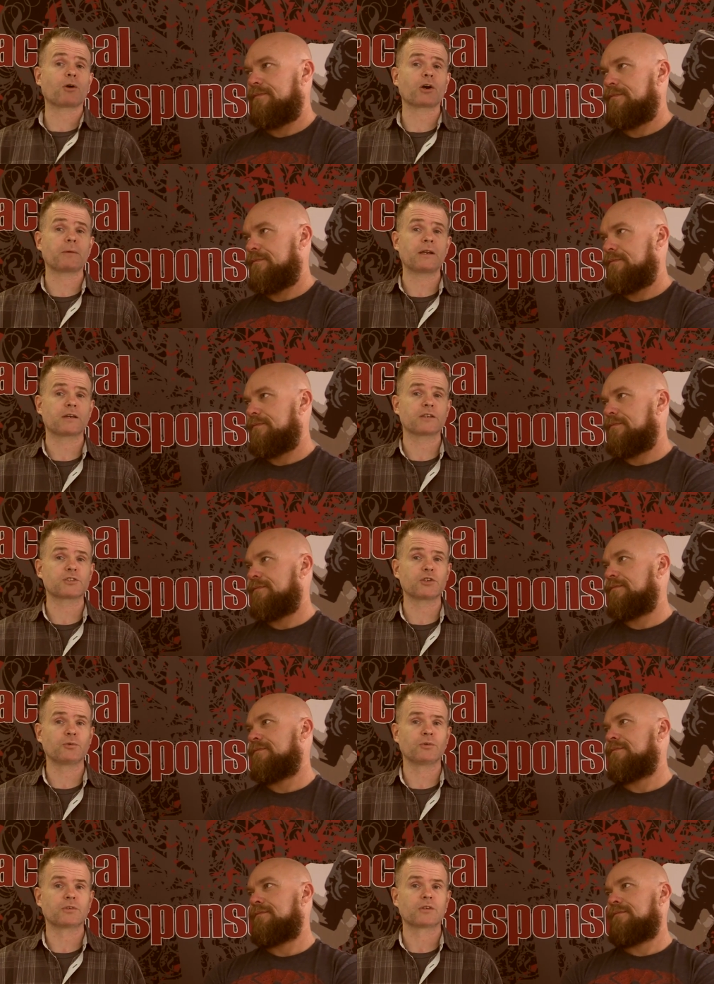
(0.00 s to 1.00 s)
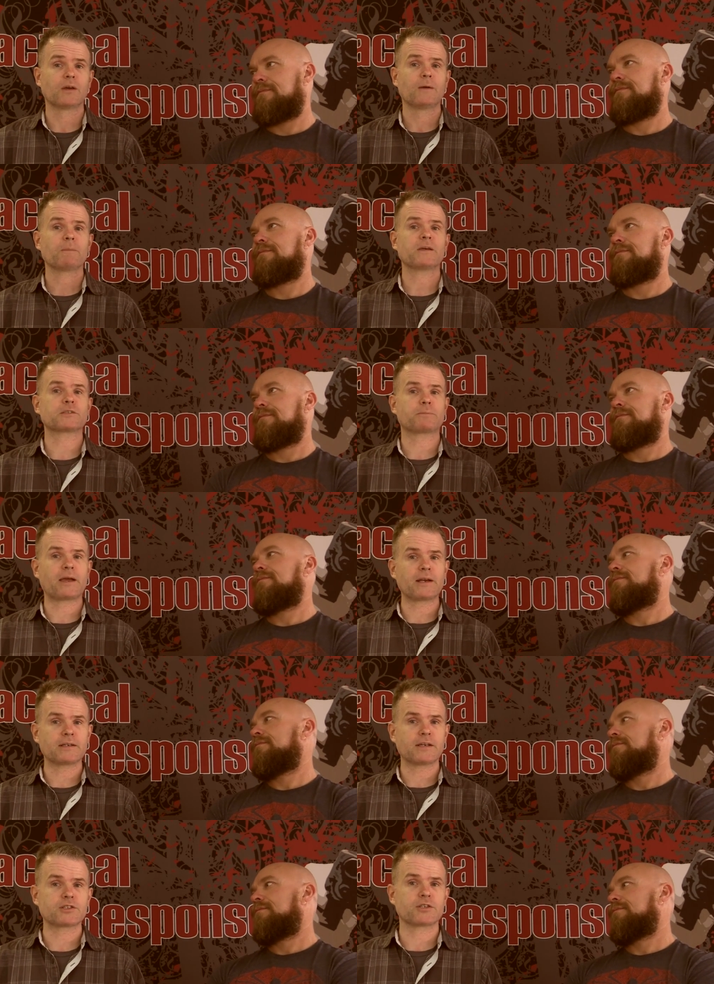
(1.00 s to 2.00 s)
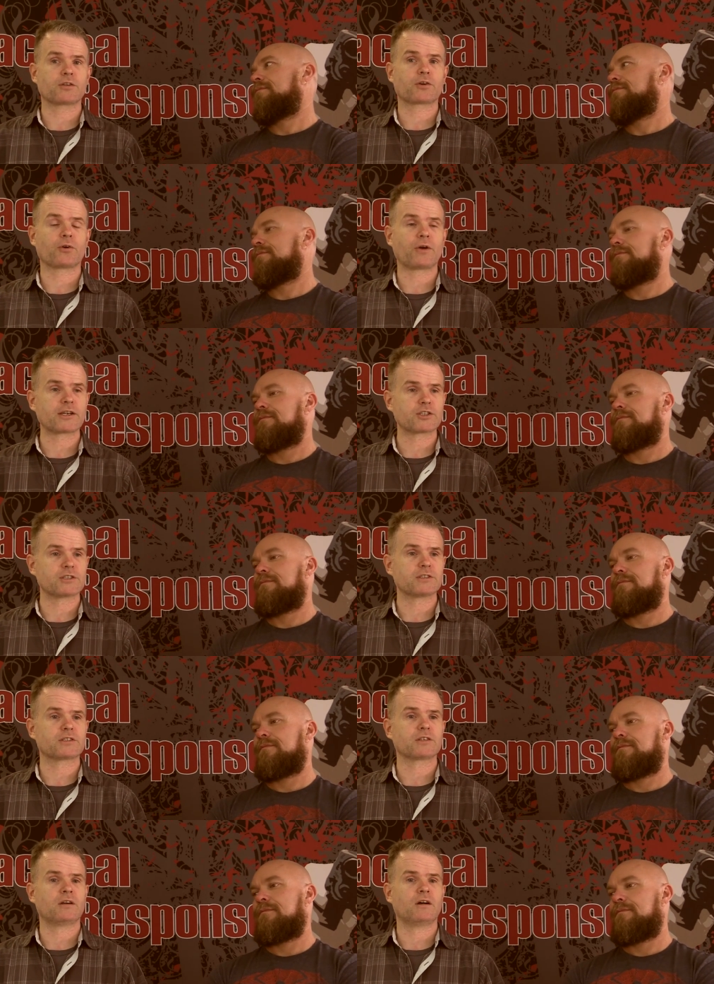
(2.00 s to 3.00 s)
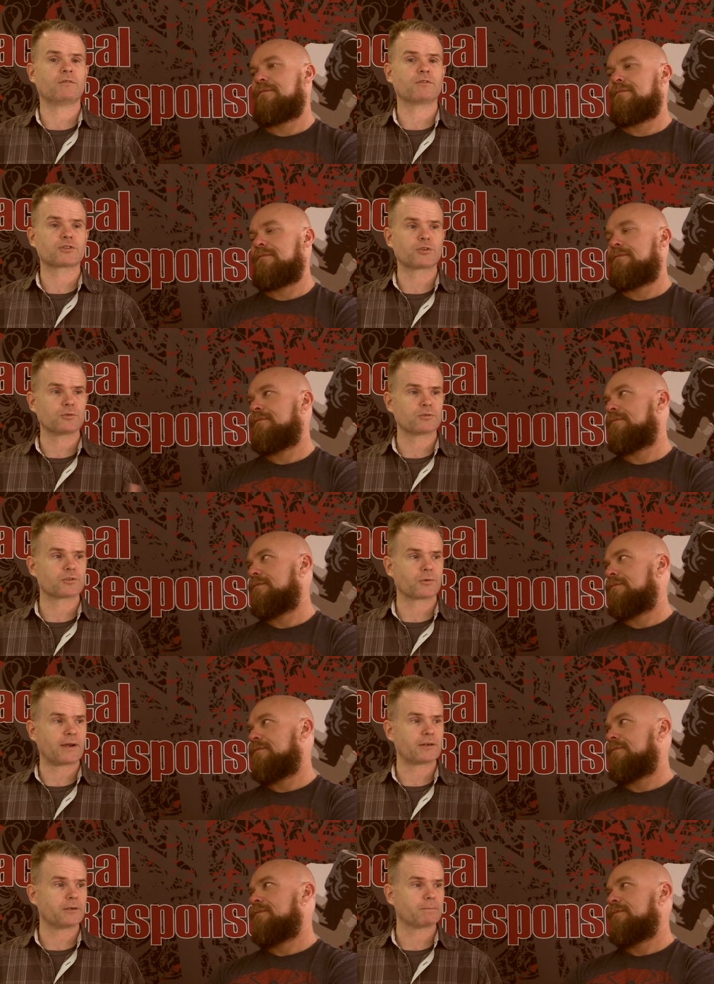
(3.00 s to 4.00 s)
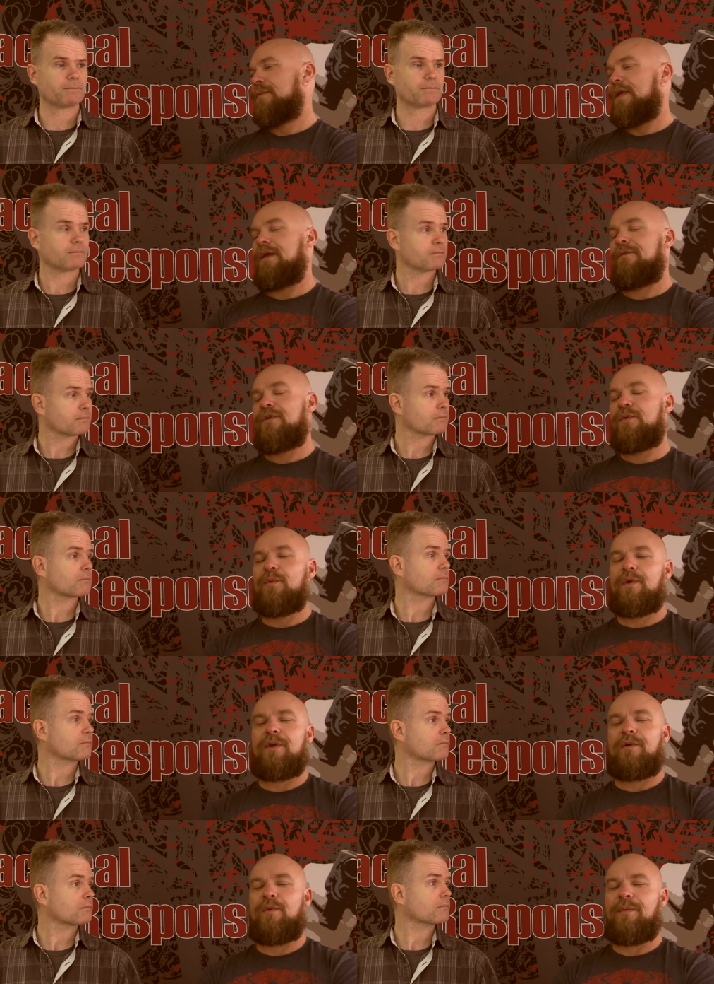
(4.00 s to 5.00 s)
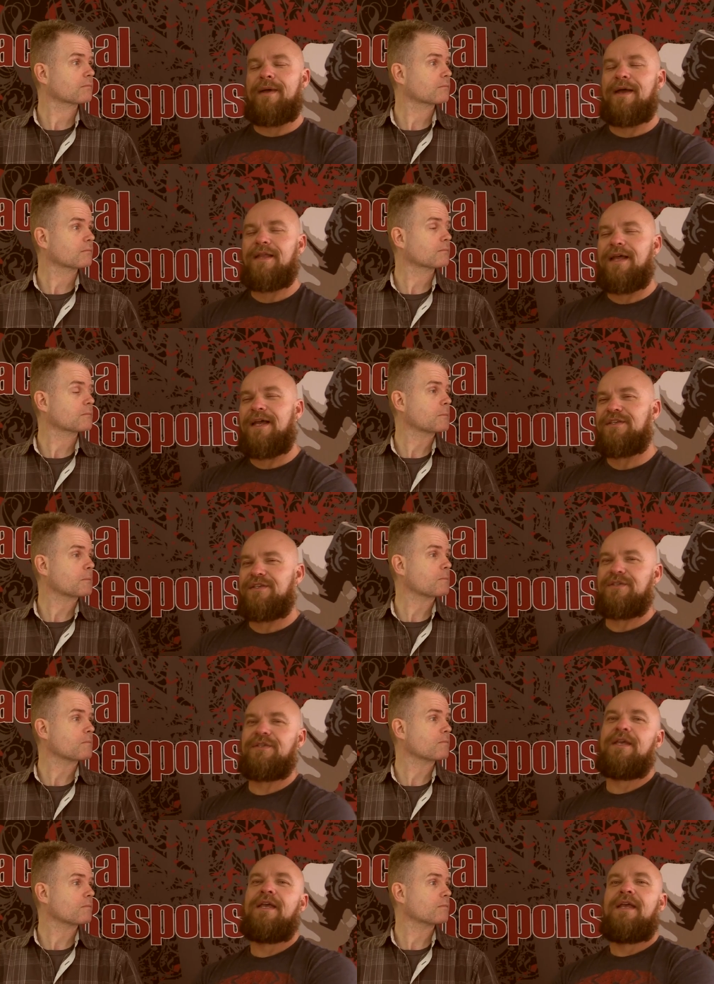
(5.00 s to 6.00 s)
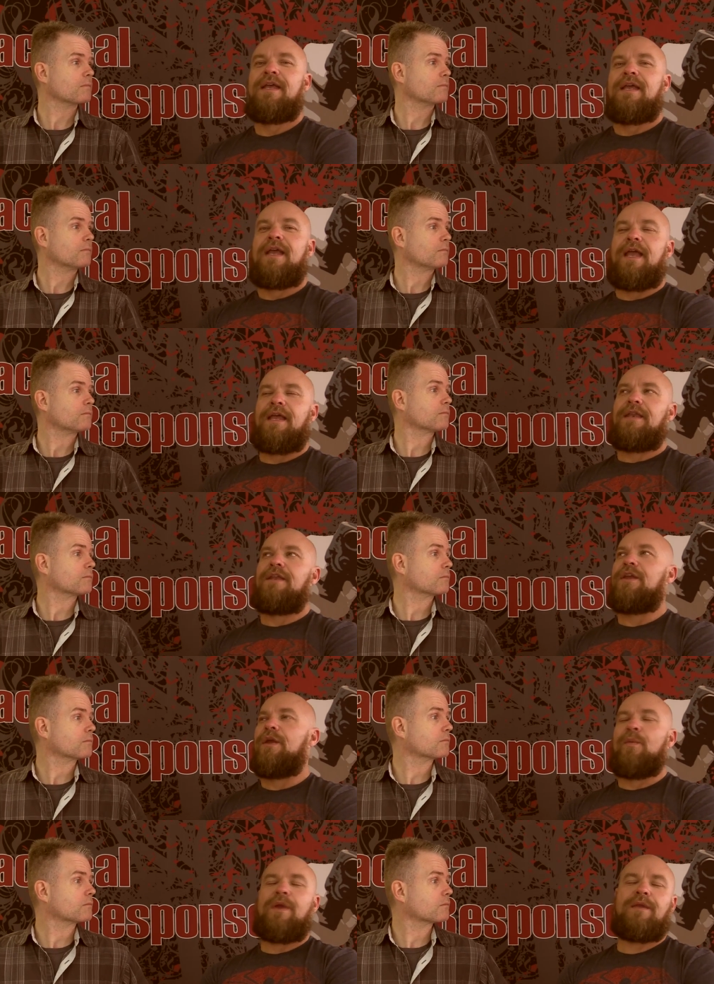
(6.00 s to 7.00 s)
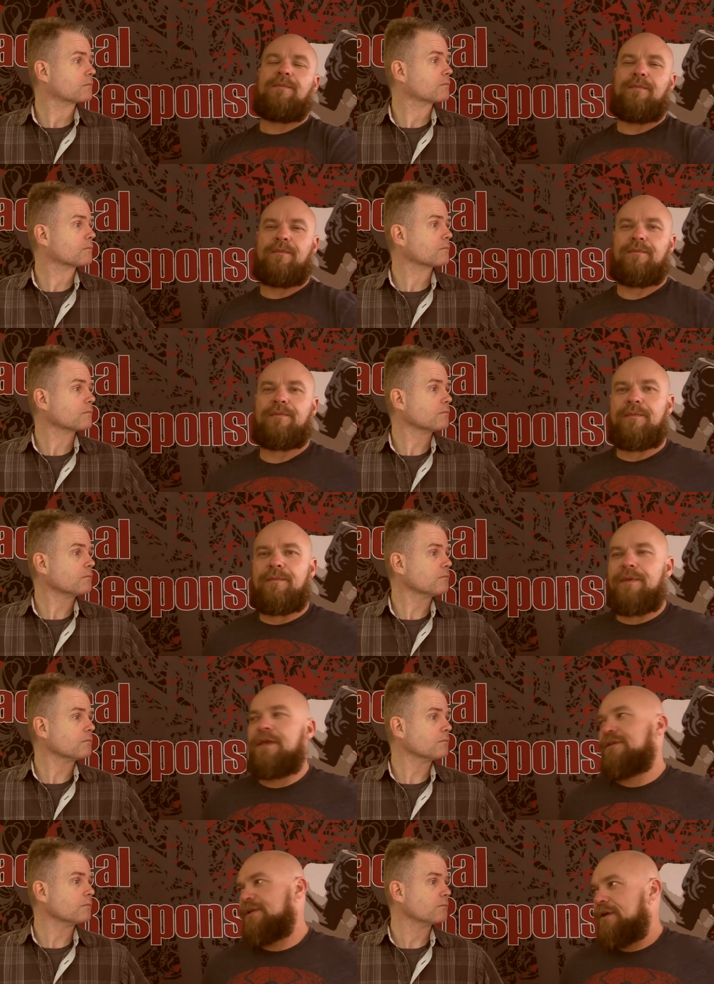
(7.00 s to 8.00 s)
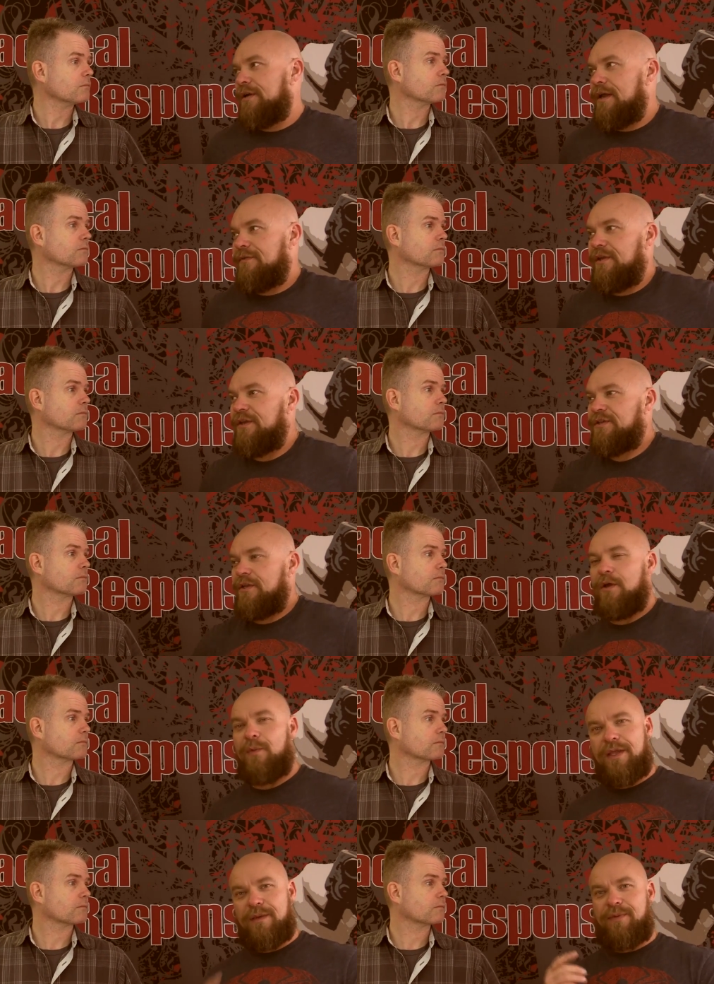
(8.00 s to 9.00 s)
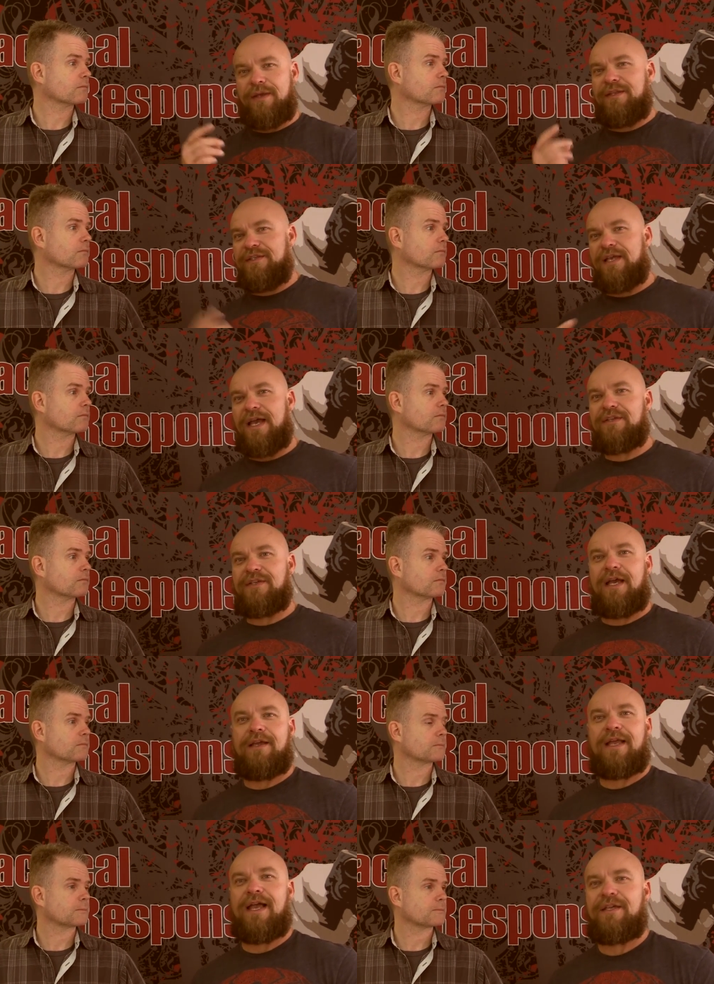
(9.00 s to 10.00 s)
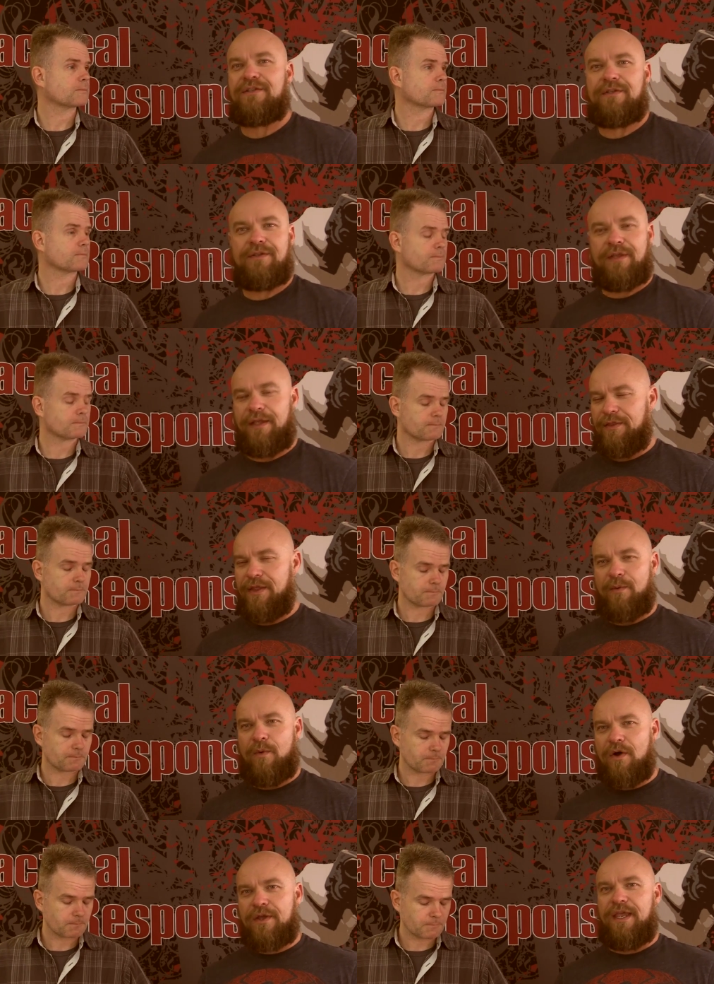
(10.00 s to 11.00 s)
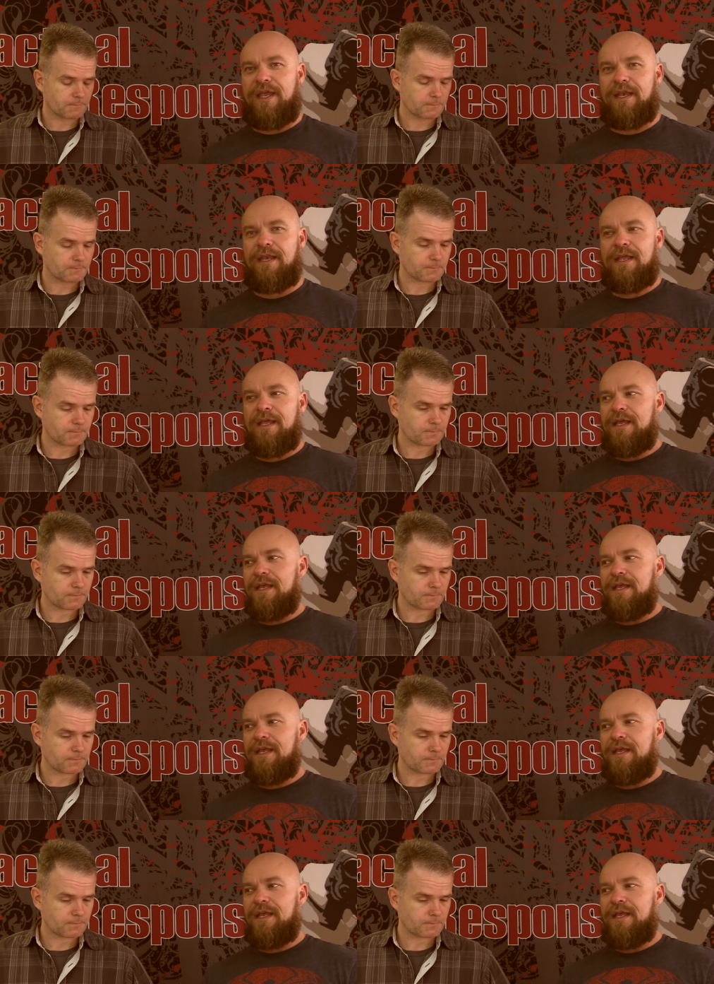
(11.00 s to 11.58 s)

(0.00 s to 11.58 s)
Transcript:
Speaker 1: part of being a good
Speaker 2: student is paying attention to the corrections of the students around you. Yeah, if you're one of my classes and it, we can because Aaron and I have done this so long, we can pick these guys out. Guys that, that walk in